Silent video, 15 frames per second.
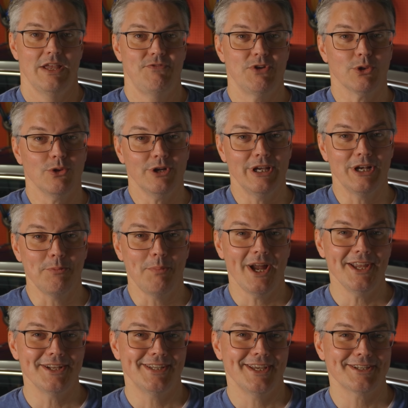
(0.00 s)
If you're looking to buy
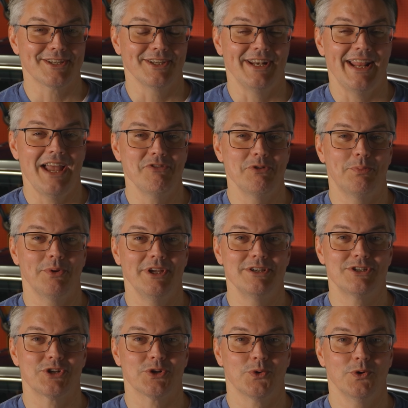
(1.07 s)
a Tesla and haven't
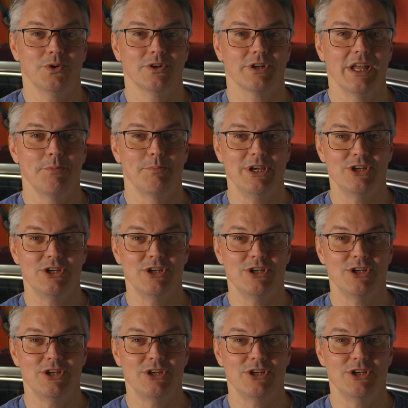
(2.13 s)
placed your order yet,